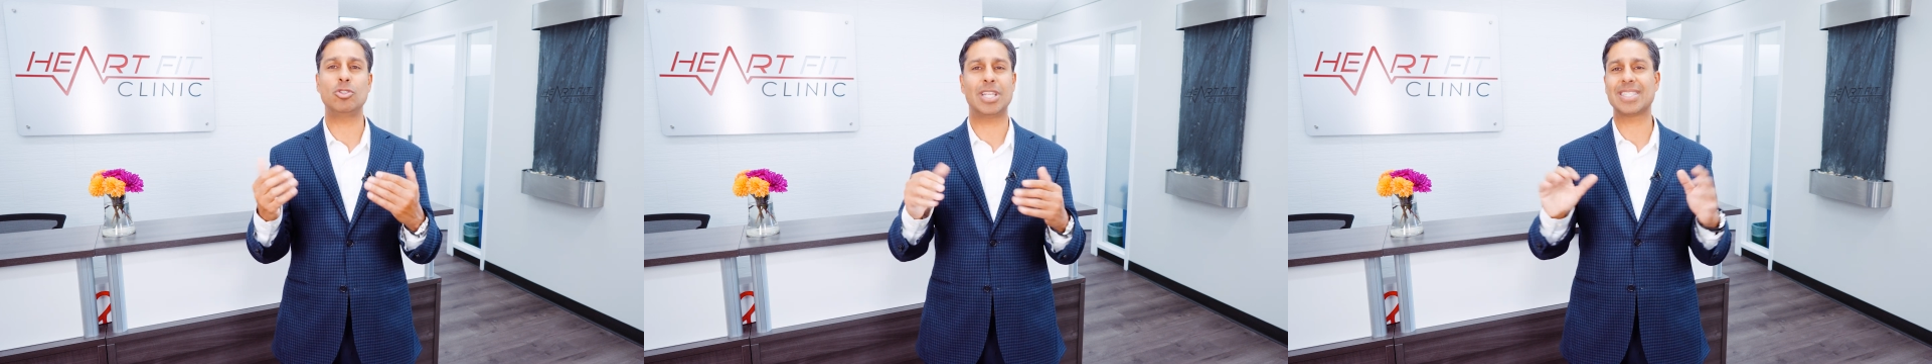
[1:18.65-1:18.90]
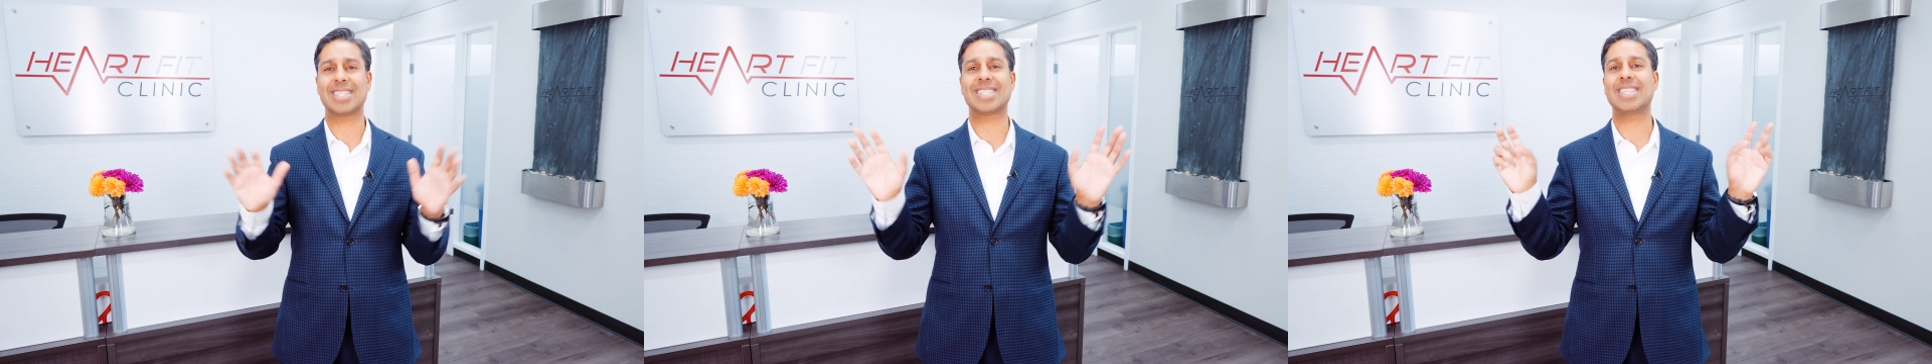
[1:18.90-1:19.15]

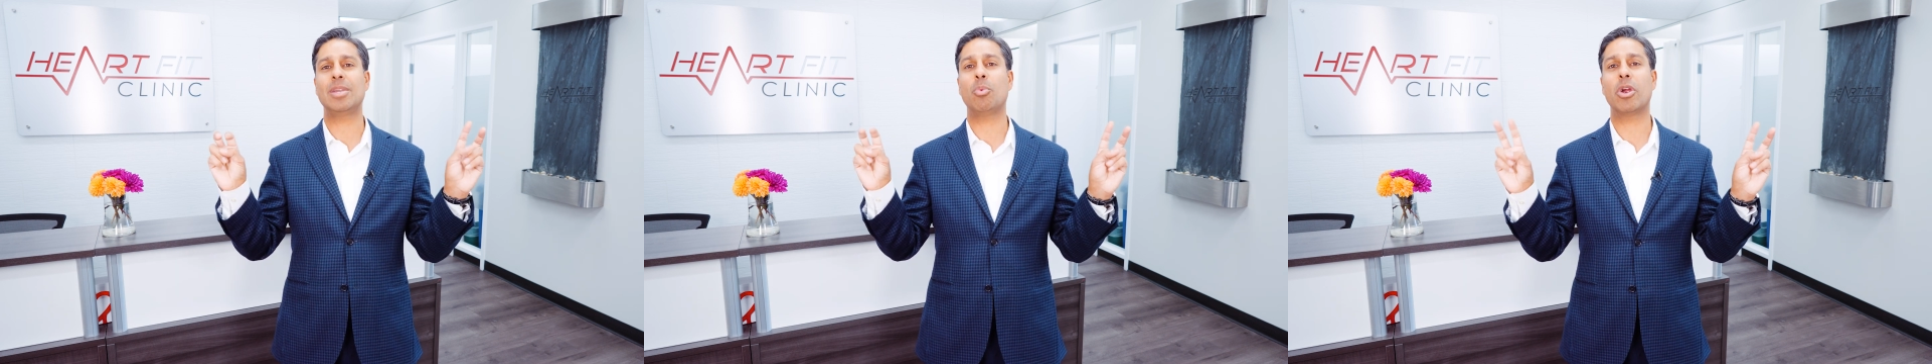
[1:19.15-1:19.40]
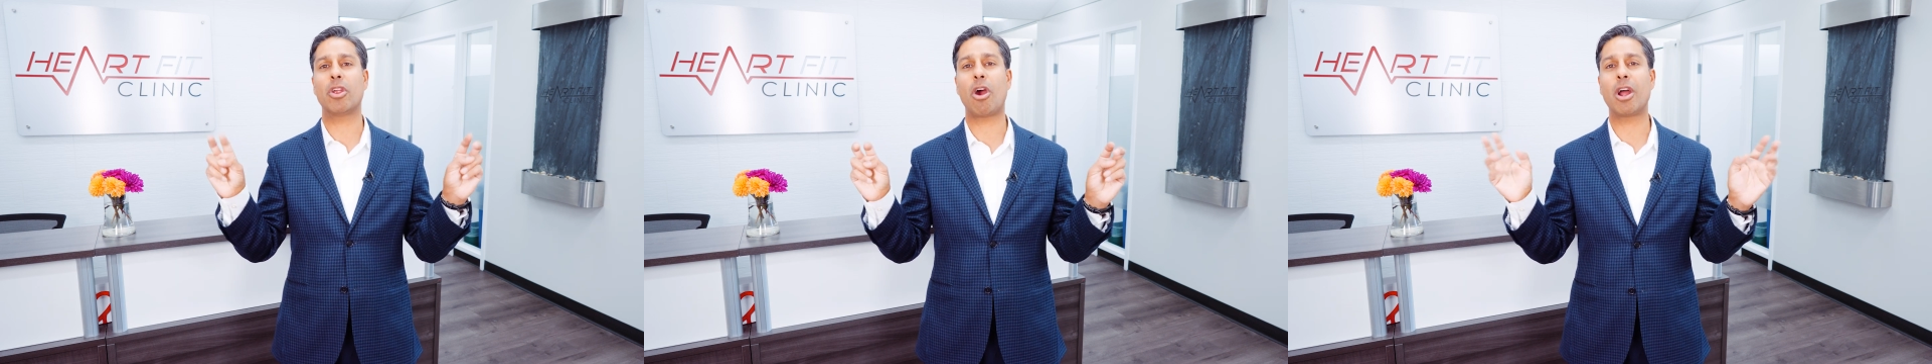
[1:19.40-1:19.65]
just to see
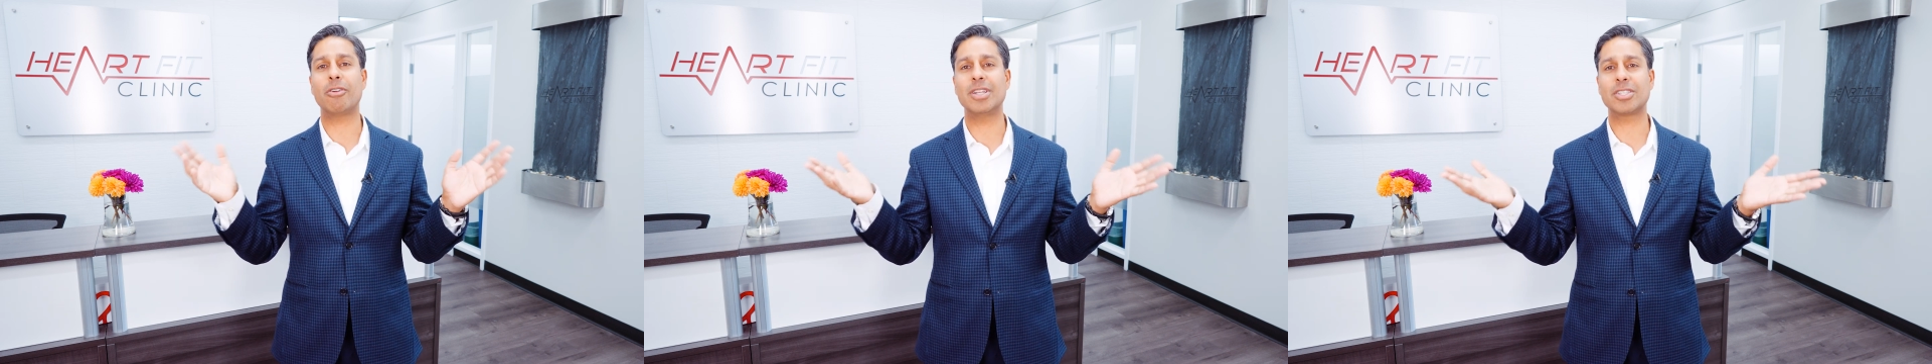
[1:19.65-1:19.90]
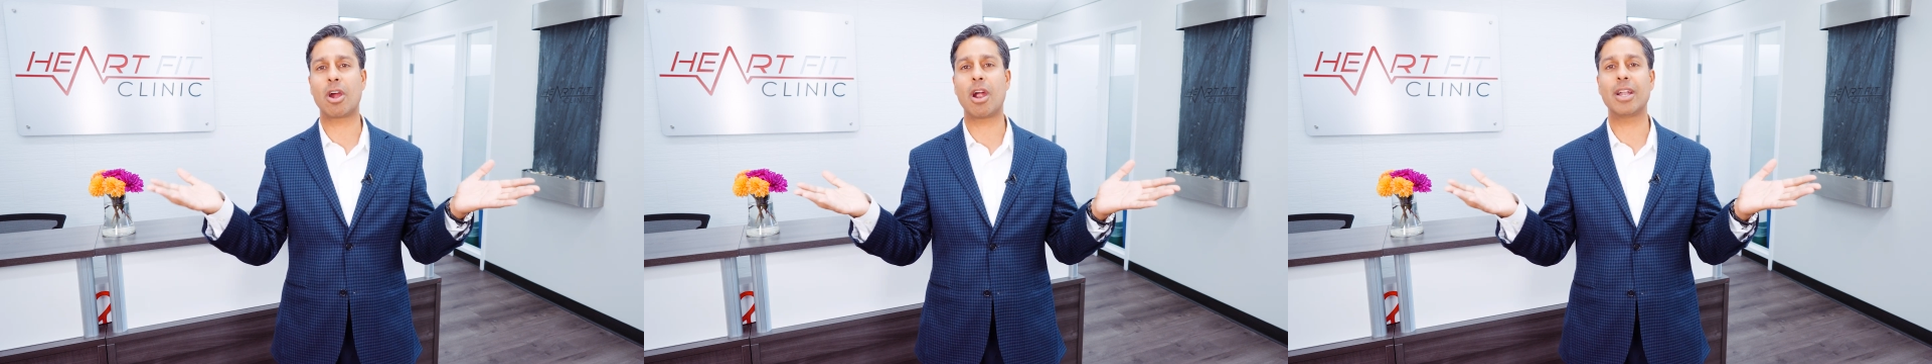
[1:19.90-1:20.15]
where your
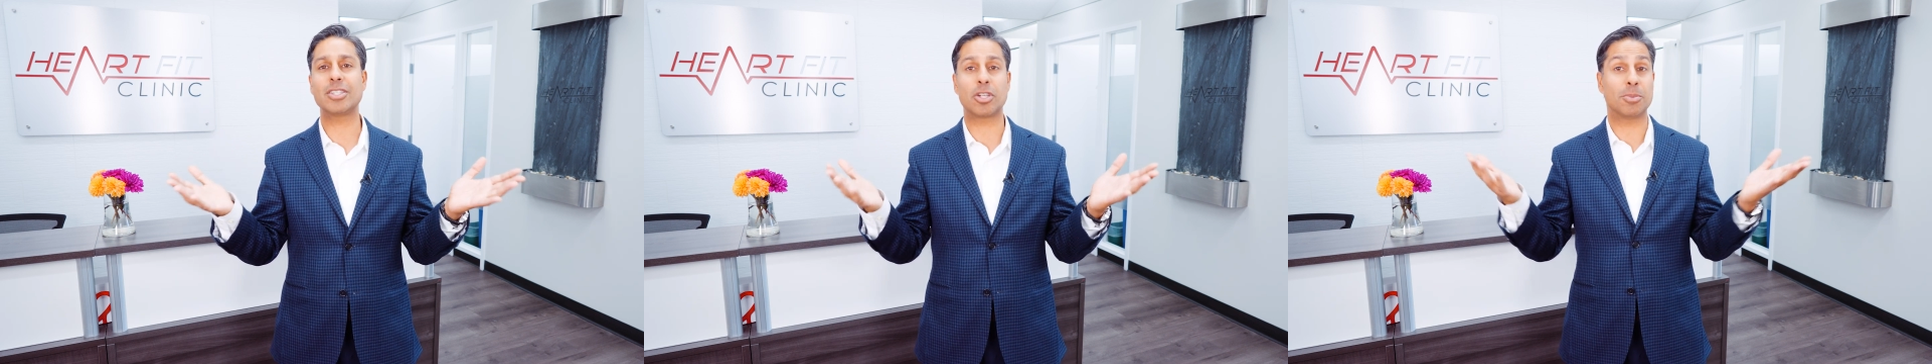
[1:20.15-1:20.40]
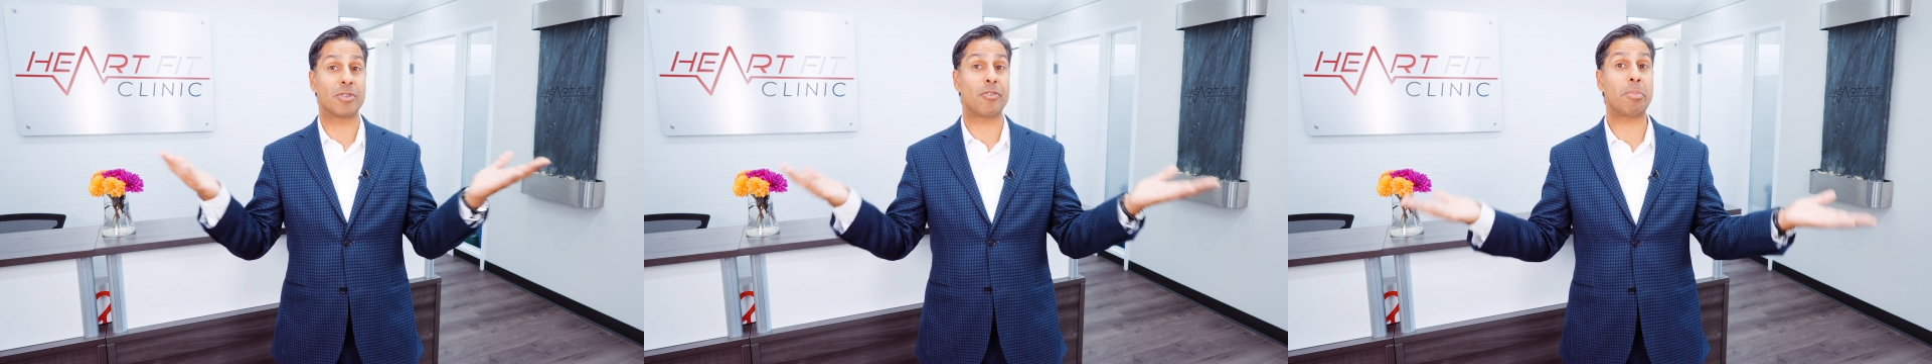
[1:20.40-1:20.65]
arteries are in
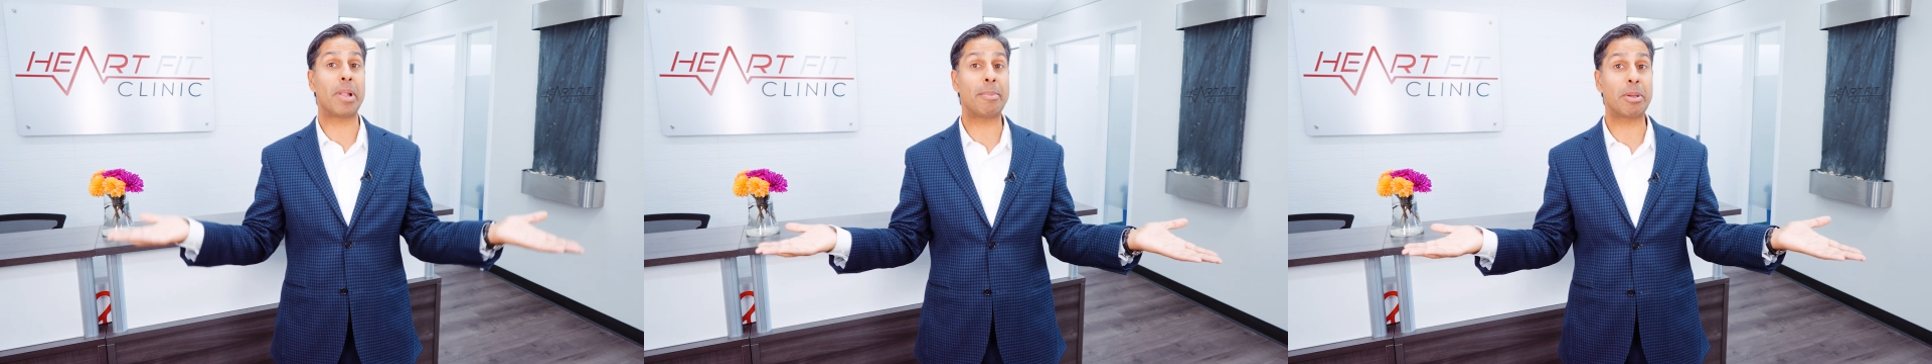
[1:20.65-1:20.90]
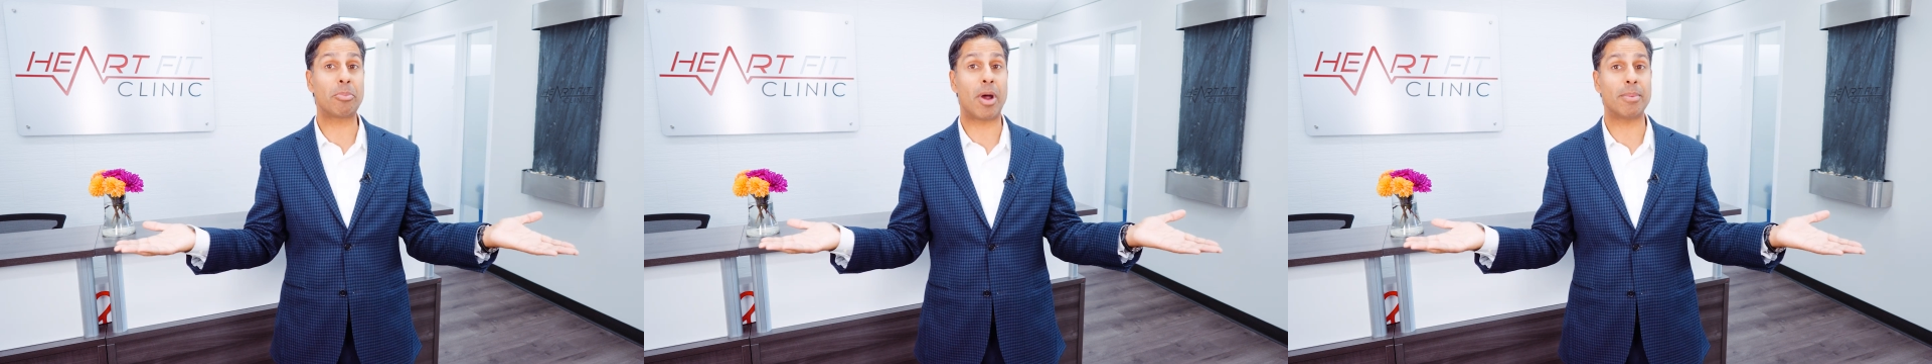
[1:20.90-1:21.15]
terms of a
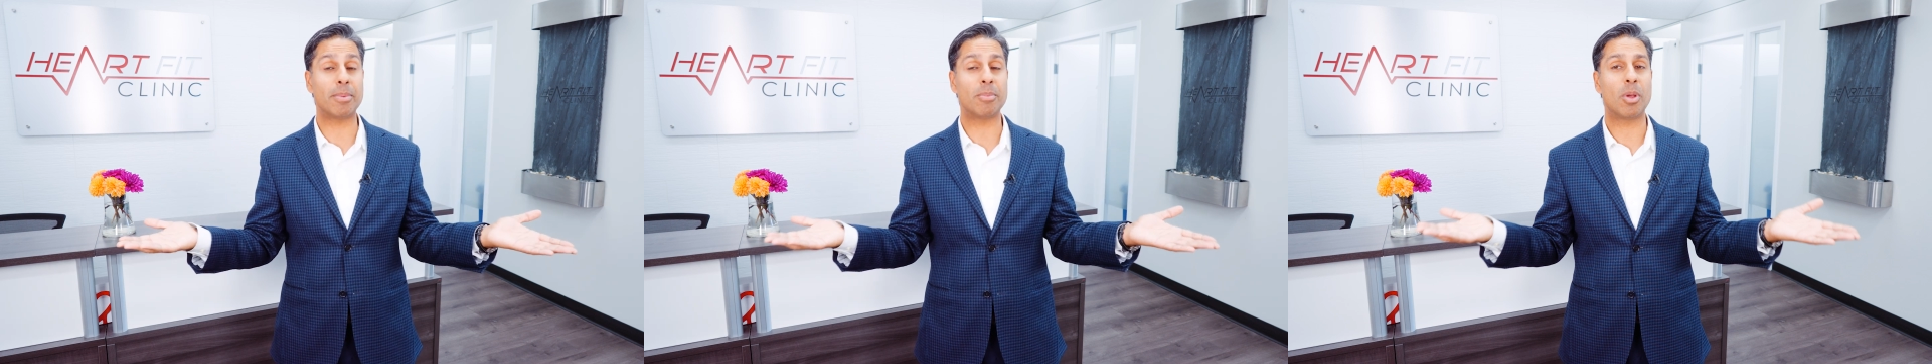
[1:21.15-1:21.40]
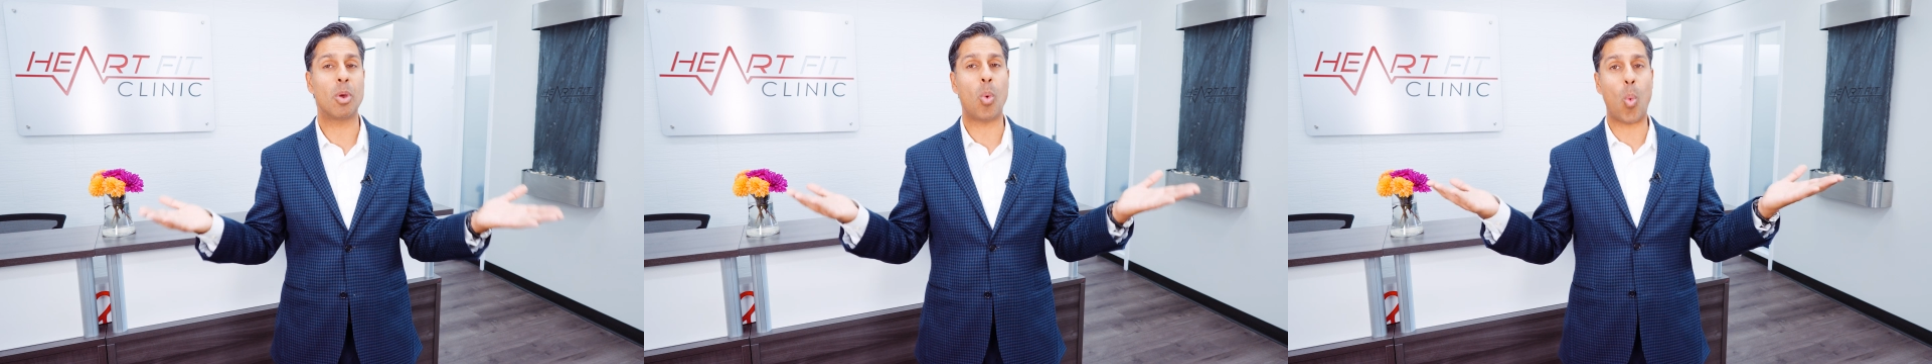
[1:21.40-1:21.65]
plumbing problem.
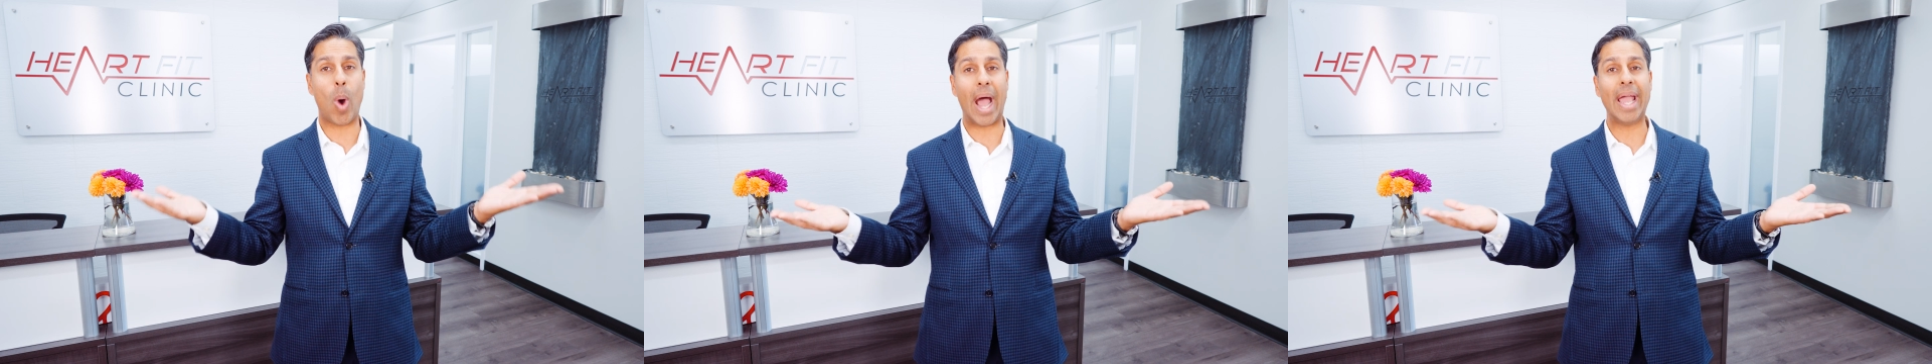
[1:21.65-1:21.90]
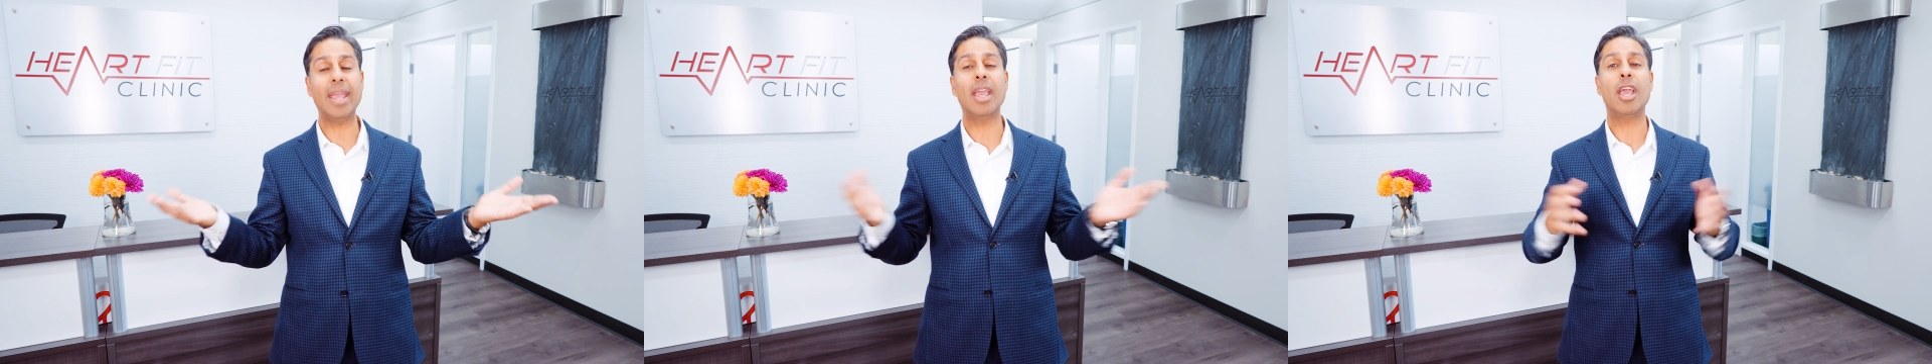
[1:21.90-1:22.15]
Why?